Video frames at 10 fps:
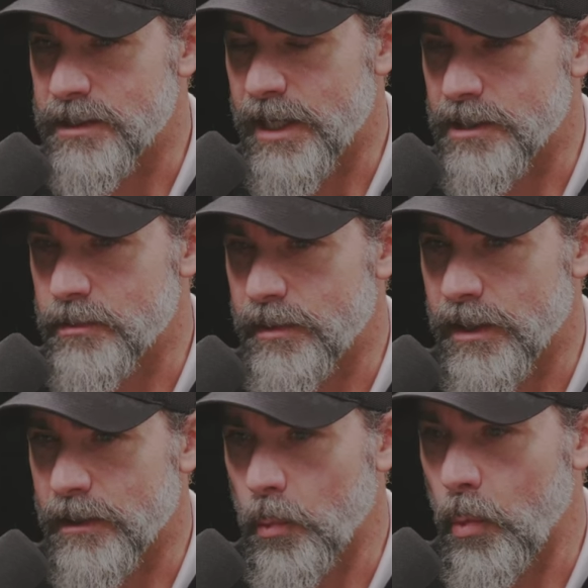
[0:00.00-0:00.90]
States
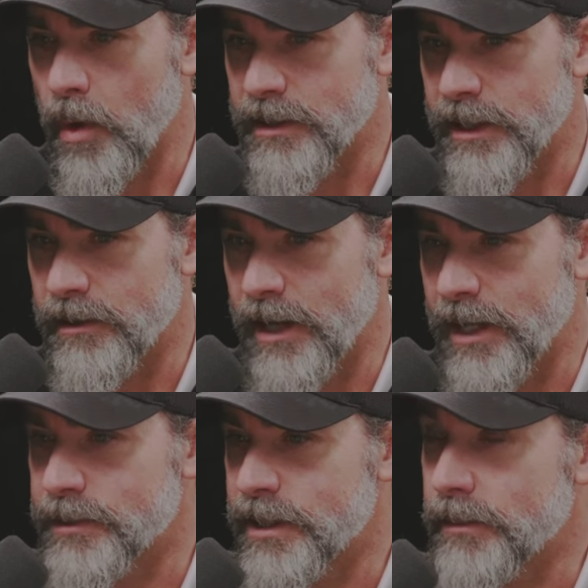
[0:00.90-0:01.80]
within one year,
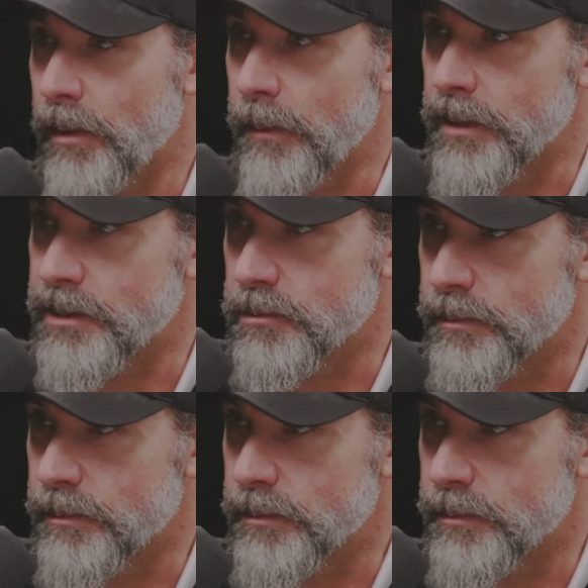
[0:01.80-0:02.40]
90% of the population